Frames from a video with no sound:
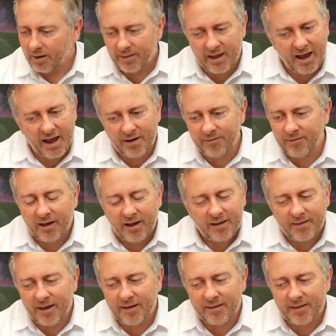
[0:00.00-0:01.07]
They have a,
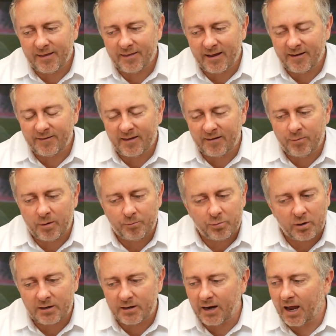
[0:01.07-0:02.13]
they, they, they've been
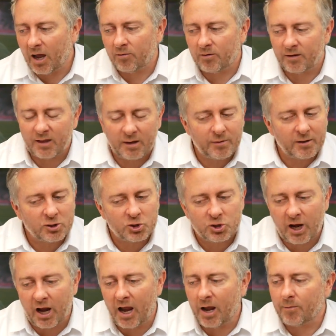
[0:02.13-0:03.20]
put down and they've been
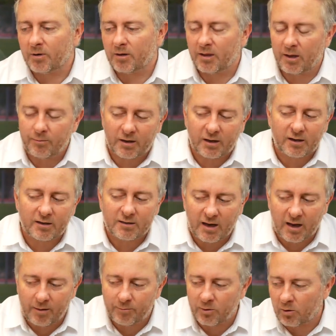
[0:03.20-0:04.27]
shamed and they've been
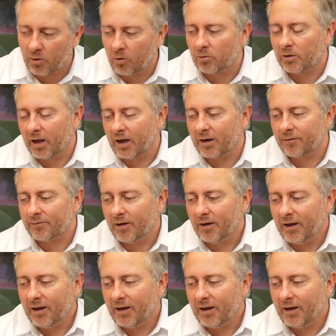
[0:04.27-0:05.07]
condemned their whole life.